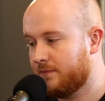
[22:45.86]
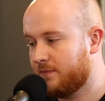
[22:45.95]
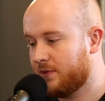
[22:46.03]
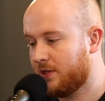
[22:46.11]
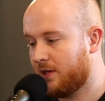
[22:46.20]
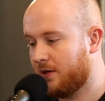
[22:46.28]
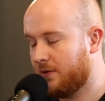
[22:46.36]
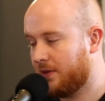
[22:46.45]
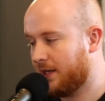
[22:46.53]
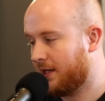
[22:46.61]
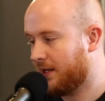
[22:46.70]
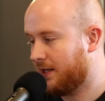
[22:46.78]
So
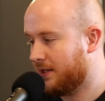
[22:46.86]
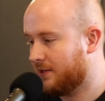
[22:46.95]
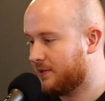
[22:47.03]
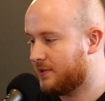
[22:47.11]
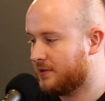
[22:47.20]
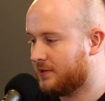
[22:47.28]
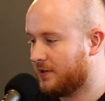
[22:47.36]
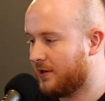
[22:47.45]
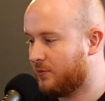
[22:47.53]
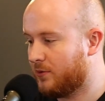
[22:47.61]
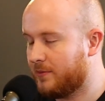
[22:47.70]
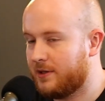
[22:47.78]
there is a
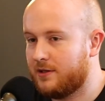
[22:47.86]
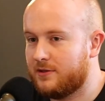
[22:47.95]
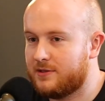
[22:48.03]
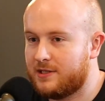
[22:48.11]
woman whose